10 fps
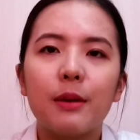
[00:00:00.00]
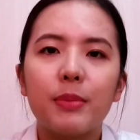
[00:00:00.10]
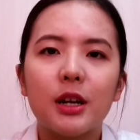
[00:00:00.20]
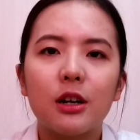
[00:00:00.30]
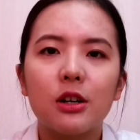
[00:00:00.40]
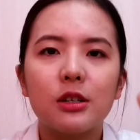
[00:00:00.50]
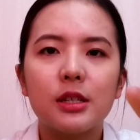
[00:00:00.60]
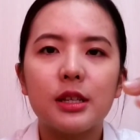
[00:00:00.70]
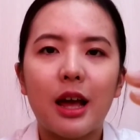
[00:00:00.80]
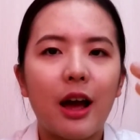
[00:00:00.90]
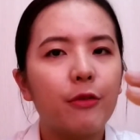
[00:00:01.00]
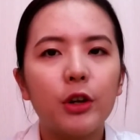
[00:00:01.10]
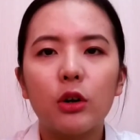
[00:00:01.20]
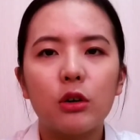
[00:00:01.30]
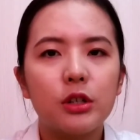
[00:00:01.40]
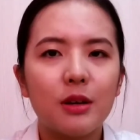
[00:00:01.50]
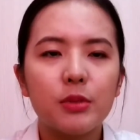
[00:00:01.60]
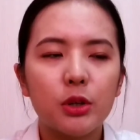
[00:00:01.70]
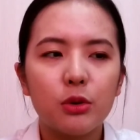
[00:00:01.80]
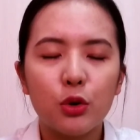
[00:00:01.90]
because after all, JCU